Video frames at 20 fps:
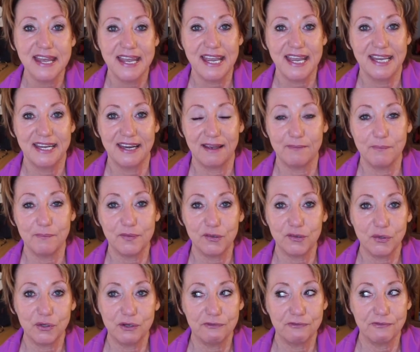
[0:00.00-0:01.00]
And I'm
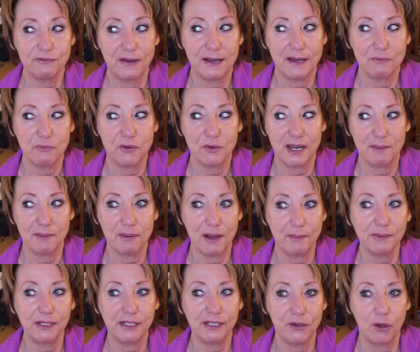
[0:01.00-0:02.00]
sort of, when I
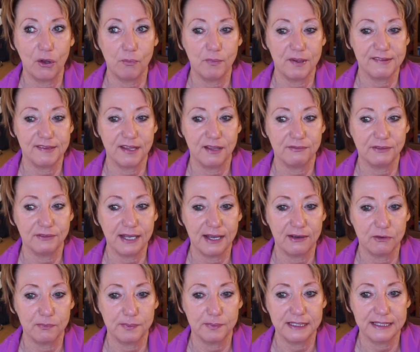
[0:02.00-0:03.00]
publicly hold myself
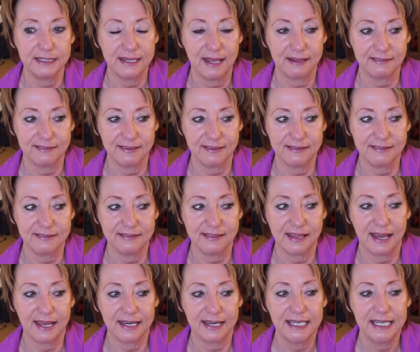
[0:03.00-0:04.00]
accountable, in that sense
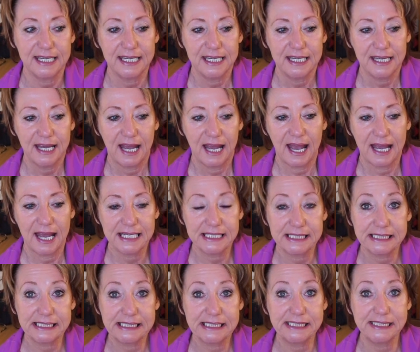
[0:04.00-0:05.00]
that
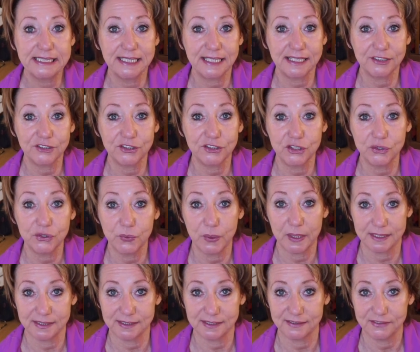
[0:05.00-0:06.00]
I stick to
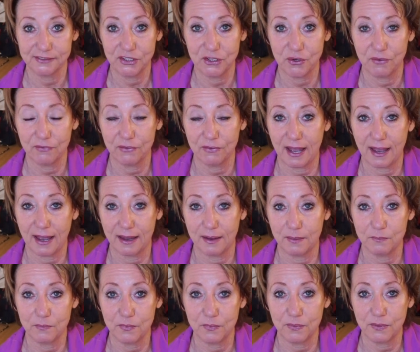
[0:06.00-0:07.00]
it, you know,
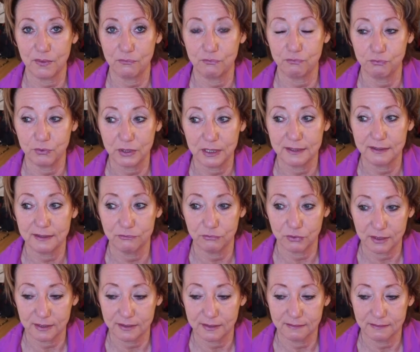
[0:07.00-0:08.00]
I'm really,
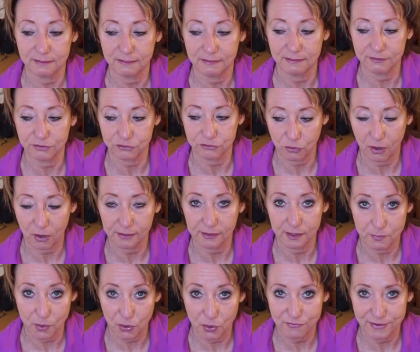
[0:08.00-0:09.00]
really
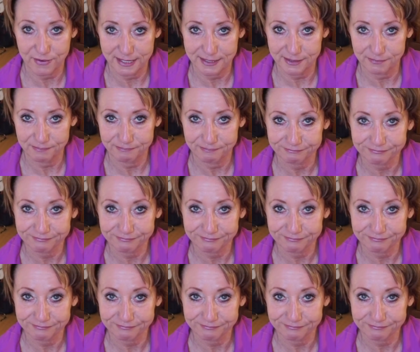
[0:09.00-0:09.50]
strongly motivated.